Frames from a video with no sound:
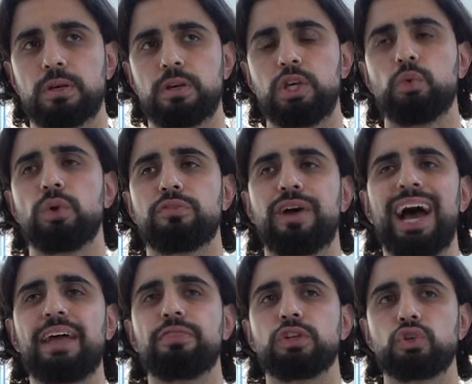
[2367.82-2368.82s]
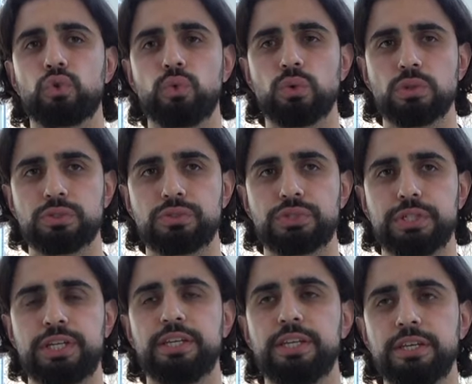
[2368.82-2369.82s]
he would have had the tools
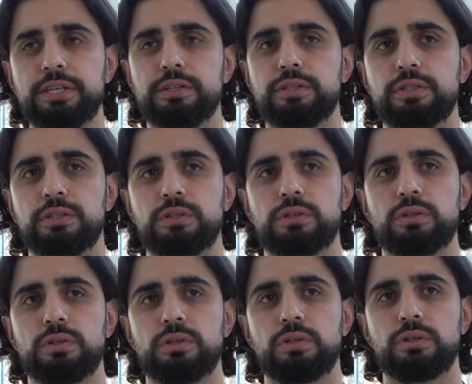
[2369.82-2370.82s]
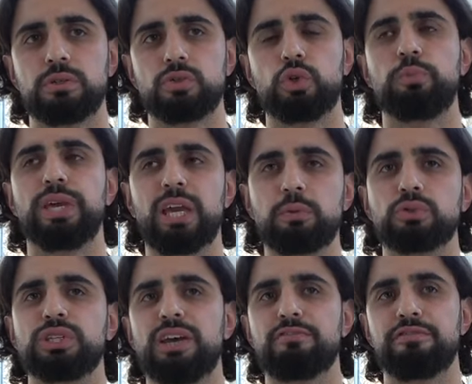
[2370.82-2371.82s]
he needed to be able
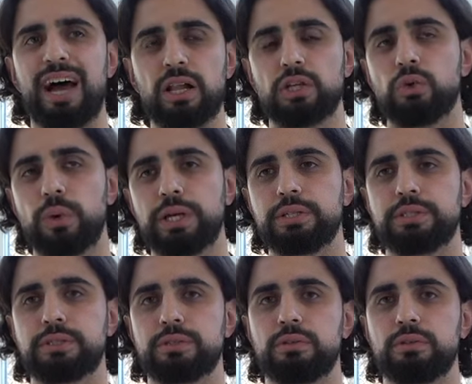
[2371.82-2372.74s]
to evaluate